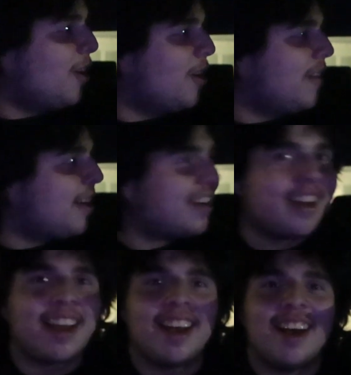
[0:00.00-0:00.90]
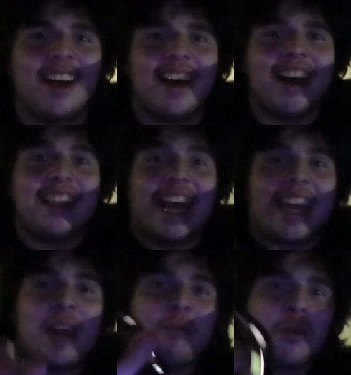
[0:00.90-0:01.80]
feel me? That
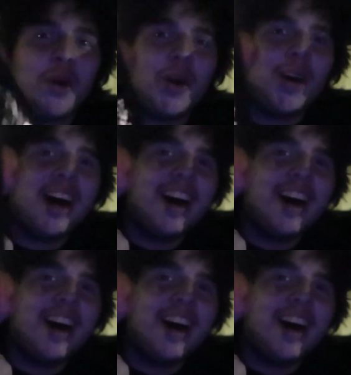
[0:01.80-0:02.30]
came through!